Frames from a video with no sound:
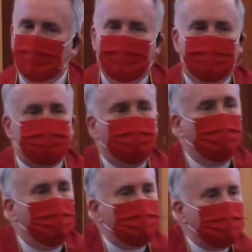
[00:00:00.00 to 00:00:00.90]
And so,
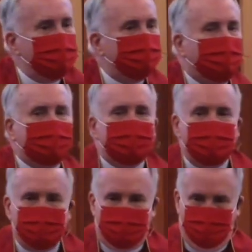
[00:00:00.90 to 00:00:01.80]
what we're invited
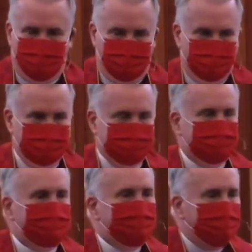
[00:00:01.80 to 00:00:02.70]
into
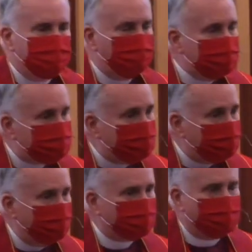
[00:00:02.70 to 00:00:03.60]
is we say yes to